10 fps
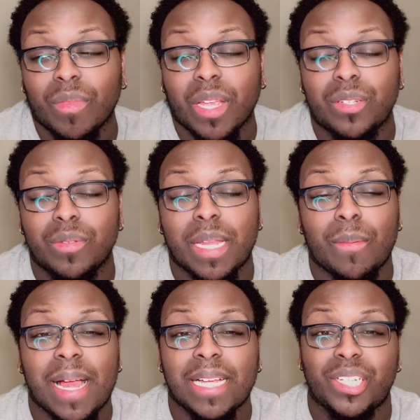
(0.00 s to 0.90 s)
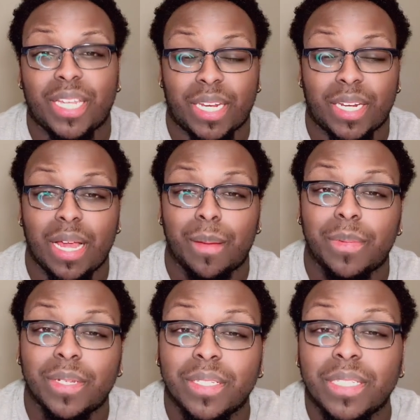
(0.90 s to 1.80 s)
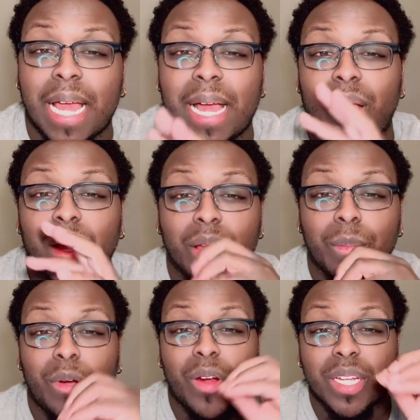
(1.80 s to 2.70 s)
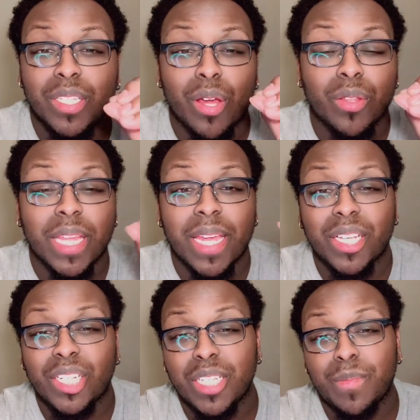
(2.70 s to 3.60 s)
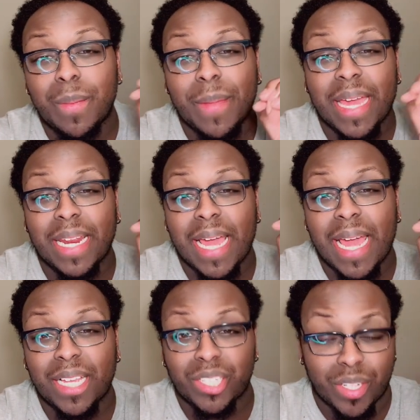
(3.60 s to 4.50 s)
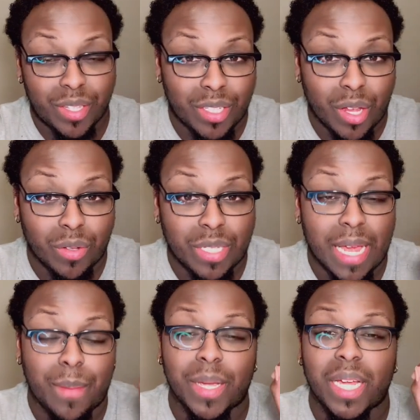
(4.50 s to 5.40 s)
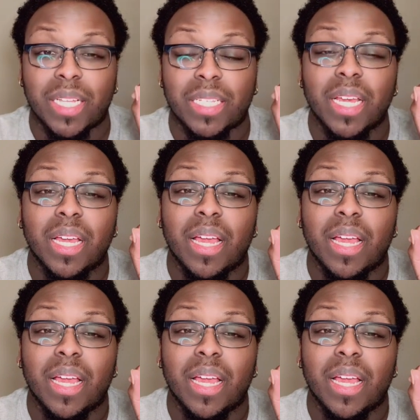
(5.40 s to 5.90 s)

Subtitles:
and she was like, well, how'd she get the number? Now Morgan's whole thing is she's been mad at Ashley this whole time because